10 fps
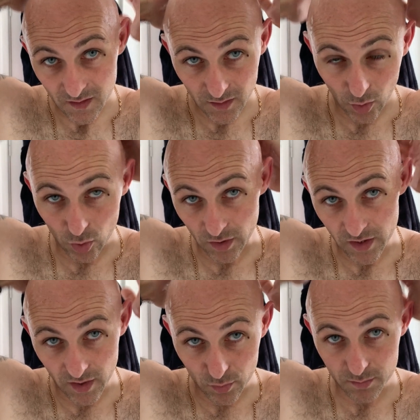Longer
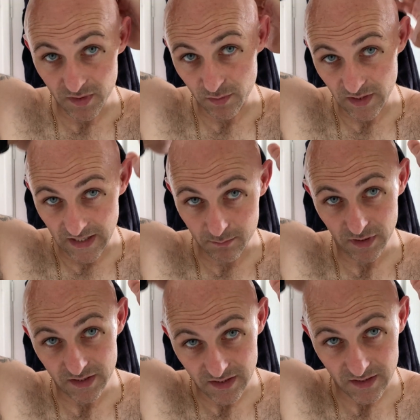than I would be with the head
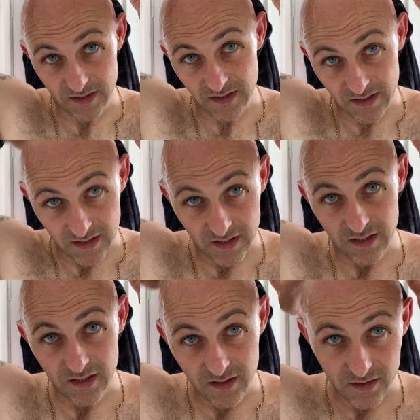blade.
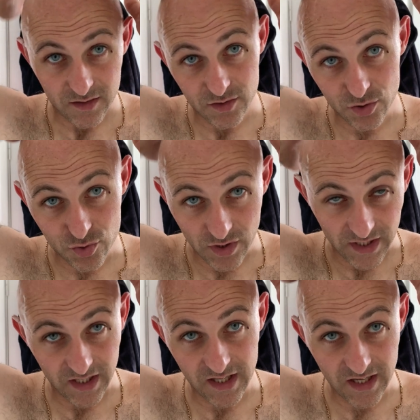Just trying
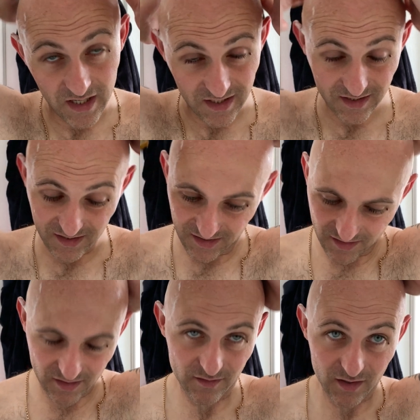to get that
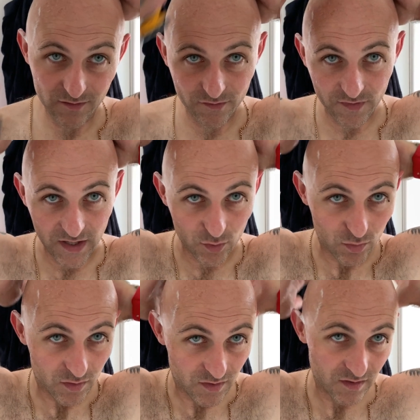final
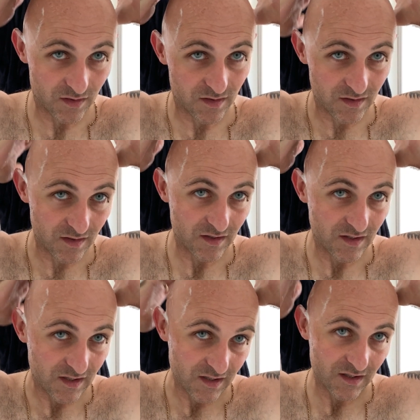
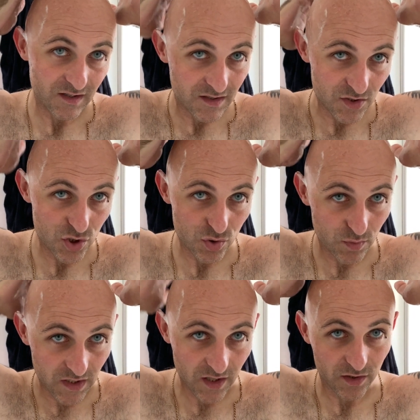
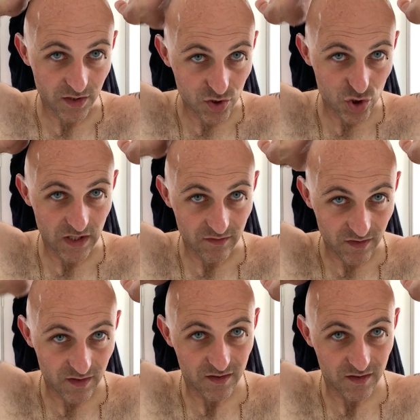squeaky clean shave.